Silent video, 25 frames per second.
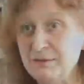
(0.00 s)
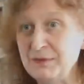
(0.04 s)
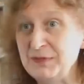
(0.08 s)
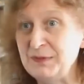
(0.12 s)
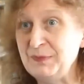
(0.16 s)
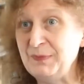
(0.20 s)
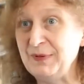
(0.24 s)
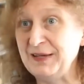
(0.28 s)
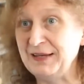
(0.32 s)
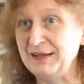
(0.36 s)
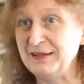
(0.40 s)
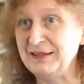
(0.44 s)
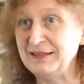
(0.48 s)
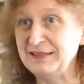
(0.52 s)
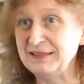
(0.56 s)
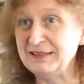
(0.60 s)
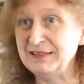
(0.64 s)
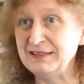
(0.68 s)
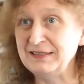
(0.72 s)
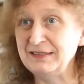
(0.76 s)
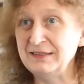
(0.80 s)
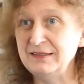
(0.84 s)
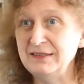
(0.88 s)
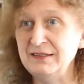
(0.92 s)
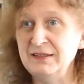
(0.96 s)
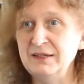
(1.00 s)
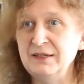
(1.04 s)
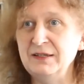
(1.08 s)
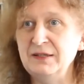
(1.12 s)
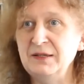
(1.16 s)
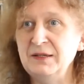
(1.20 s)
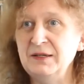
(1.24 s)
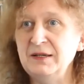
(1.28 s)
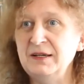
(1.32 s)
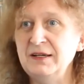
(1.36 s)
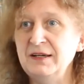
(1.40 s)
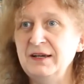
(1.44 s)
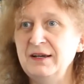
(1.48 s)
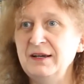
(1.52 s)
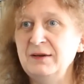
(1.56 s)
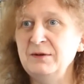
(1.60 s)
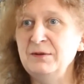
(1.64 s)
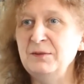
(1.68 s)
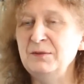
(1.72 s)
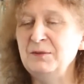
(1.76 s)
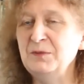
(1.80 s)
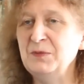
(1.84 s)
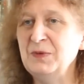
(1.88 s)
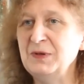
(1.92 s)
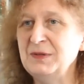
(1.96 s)
that was built
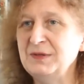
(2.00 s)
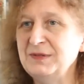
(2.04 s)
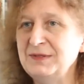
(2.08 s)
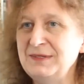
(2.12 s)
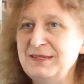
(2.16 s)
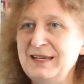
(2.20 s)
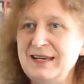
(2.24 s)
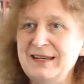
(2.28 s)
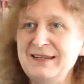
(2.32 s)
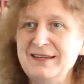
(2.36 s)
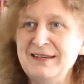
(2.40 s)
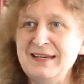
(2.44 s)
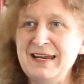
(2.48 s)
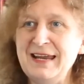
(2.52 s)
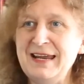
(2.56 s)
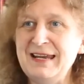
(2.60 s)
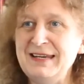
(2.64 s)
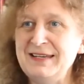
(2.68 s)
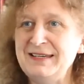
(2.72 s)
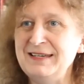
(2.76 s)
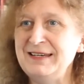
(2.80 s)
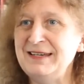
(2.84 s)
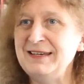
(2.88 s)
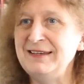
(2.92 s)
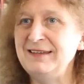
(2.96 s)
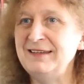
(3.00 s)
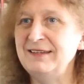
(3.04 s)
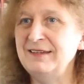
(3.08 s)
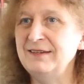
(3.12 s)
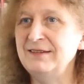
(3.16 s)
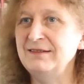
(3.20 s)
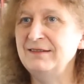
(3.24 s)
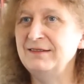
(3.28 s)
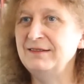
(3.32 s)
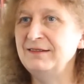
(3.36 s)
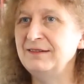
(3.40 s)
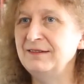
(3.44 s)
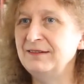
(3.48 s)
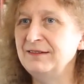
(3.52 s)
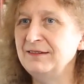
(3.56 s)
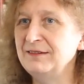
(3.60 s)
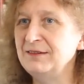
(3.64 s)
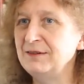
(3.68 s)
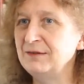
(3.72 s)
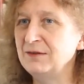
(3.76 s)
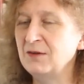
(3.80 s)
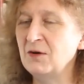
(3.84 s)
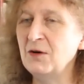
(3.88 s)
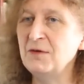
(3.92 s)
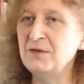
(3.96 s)
was dedicated,
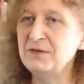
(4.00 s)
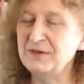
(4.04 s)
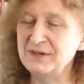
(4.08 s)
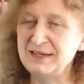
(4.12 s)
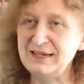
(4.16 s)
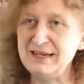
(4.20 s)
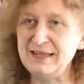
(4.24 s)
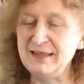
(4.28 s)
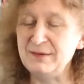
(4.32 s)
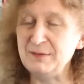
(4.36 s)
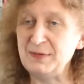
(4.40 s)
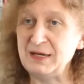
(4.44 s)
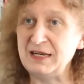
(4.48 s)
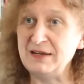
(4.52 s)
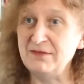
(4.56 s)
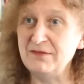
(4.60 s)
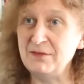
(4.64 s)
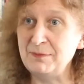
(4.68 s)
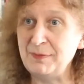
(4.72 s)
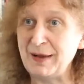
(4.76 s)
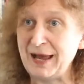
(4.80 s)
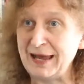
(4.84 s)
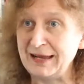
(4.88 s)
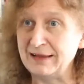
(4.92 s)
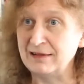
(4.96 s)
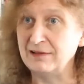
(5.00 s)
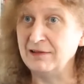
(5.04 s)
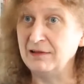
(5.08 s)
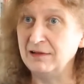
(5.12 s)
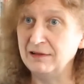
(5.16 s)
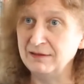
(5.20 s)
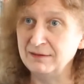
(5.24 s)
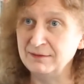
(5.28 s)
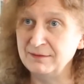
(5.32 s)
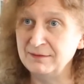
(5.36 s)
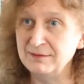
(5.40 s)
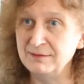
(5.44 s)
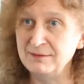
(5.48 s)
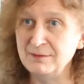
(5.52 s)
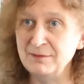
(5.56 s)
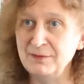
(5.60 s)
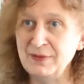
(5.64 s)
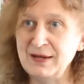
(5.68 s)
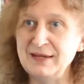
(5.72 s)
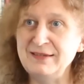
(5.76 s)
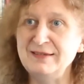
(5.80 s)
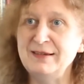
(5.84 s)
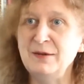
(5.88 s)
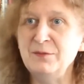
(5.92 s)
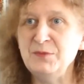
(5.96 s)
often in the middle of a battle,
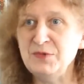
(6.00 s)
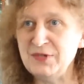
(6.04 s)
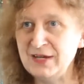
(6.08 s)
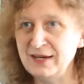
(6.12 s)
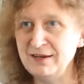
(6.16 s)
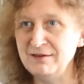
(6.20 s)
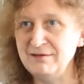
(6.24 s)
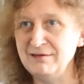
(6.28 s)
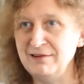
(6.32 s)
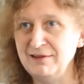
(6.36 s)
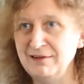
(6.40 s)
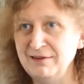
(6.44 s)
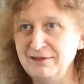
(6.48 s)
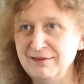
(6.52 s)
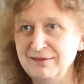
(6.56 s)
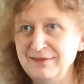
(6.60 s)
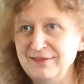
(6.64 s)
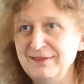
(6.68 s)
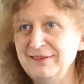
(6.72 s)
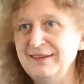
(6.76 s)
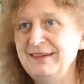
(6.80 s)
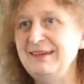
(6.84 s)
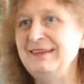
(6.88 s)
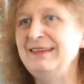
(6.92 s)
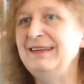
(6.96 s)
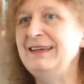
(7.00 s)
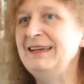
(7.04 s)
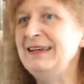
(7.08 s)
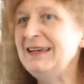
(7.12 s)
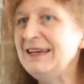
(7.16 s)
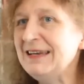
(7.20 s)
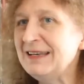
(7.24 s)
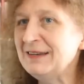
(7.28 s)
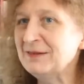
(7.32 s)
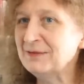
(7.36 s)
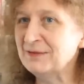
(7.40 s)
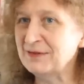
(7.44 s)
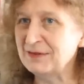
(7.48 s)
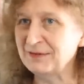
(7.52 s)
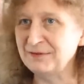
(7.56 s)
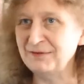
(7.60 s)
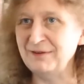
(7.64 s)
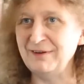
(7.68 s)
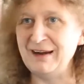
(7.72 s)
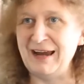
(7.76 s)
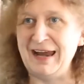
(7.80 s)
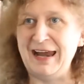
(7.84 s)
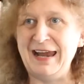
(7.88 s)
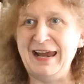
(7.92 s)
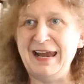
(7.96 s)
by some general. In the heat of the
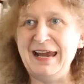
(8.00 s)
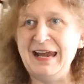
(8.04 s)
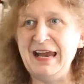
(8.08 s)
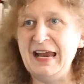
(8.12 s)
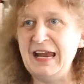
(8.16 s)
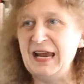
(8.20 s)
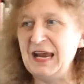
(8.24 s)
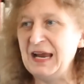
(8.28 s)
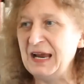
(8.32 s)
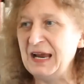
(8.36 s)
fray,